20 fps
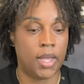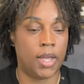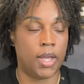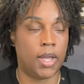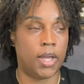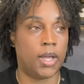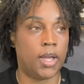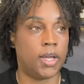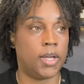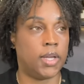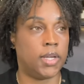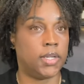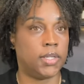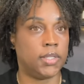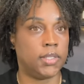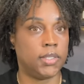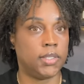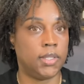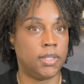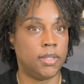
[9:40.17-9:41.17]

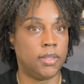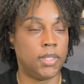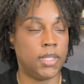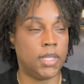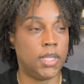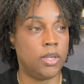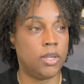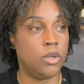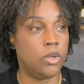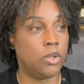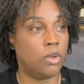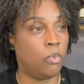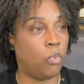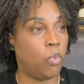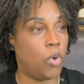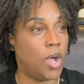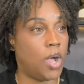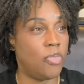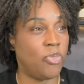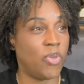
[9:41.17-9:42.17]
The
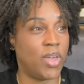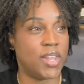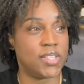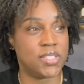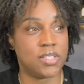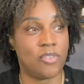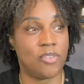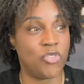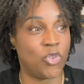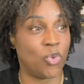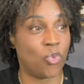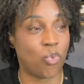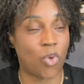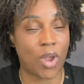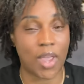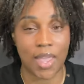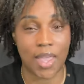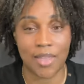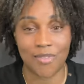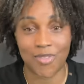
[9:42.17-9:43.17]
one that is of the
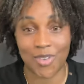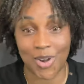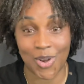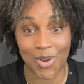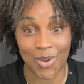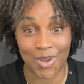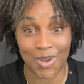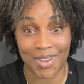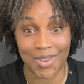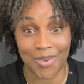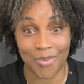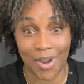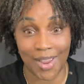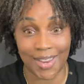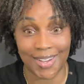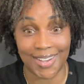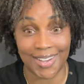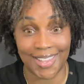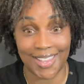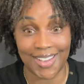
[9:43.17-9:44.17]
rave currently
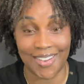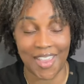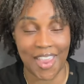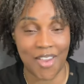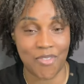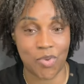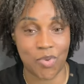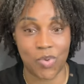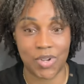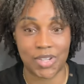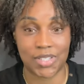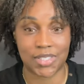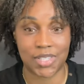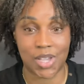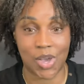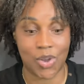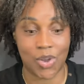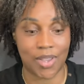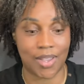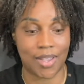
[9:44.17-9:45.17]
right now, everyone is
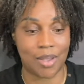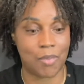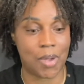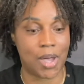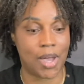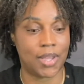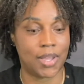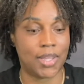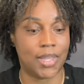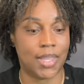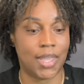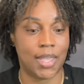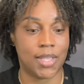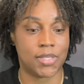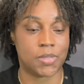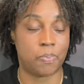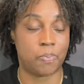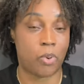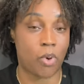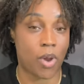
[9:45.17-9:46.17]
talking about it,
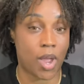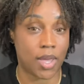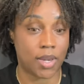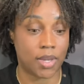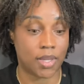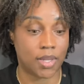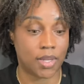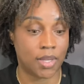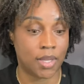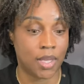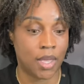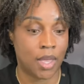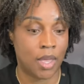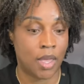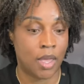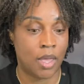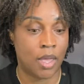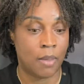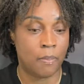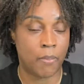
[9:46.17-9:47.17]
is Prada
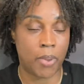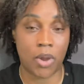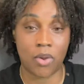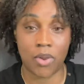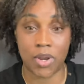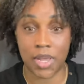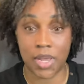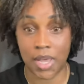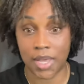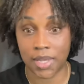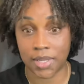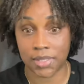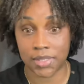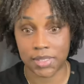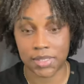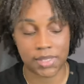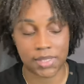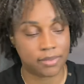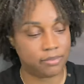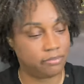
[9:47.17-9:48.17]

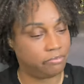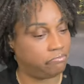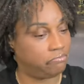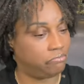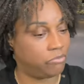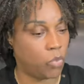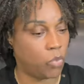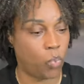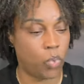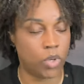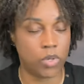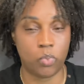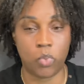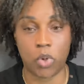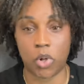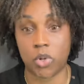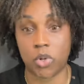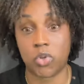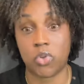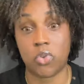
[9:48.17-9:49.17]
Paradox. Would
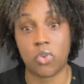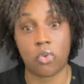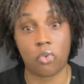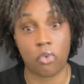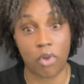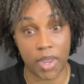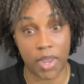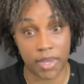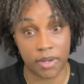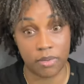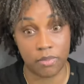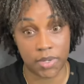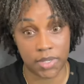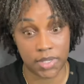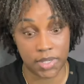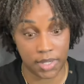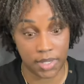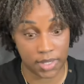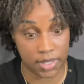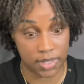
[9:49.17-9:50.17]
work great with
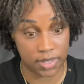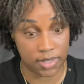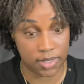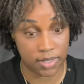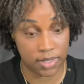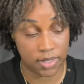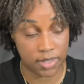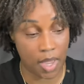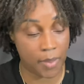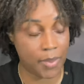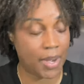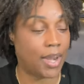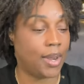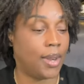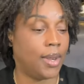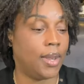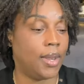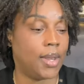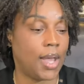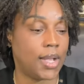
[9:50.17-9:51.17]
Delina. I'm not
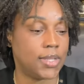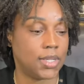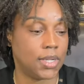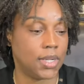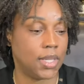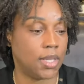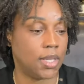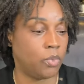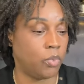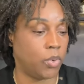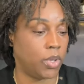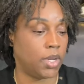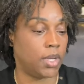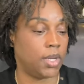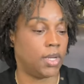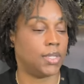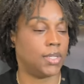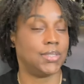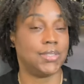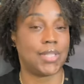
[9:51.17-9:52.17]
Delina, with
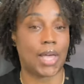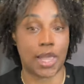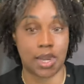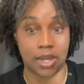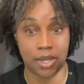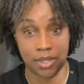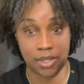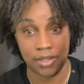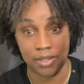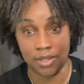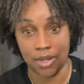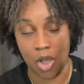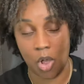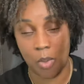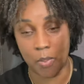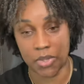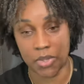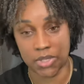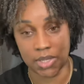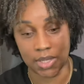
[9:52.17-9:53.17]
Dyla. I
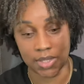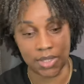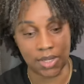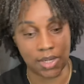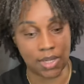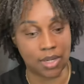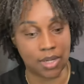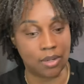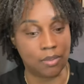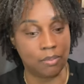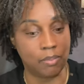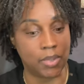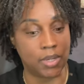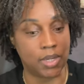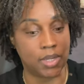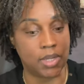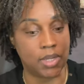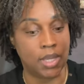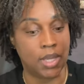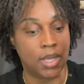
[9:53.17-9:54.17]
almost said Delina,
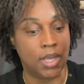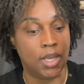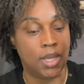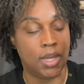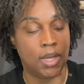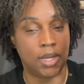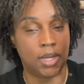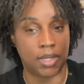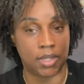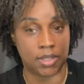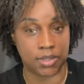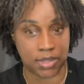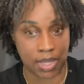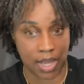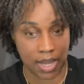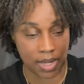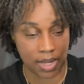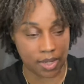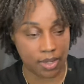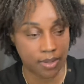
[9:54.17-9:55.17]
but
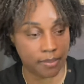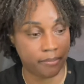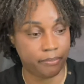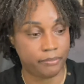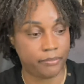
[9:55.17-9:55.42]
Dyla.